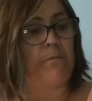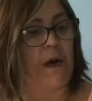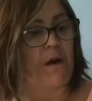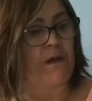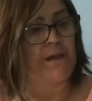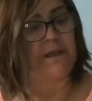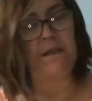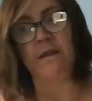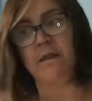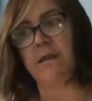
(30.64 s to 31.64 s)
But
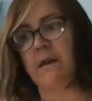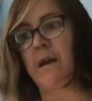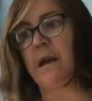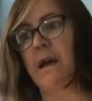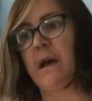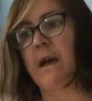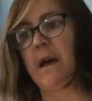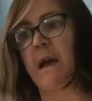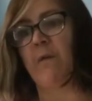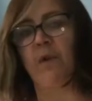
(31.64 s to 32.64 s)

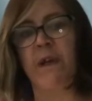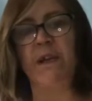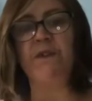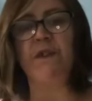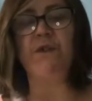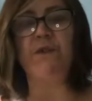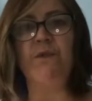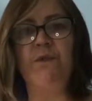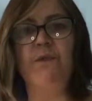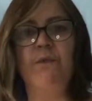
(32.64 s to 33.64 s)
I wanted to
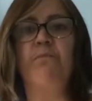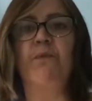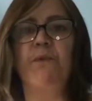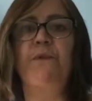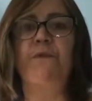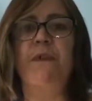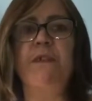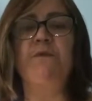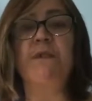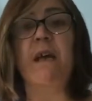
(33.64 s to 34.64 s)
do both the
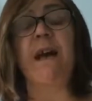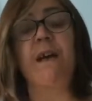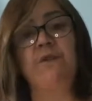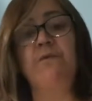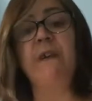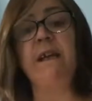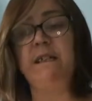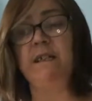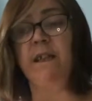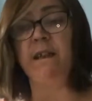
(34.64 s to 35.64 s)
videos. I had
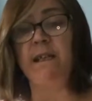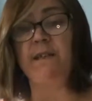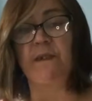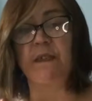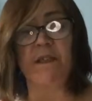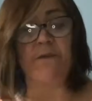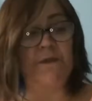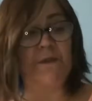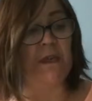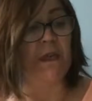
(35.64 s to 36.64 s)
already done these
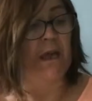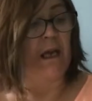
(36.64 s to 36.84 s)
videos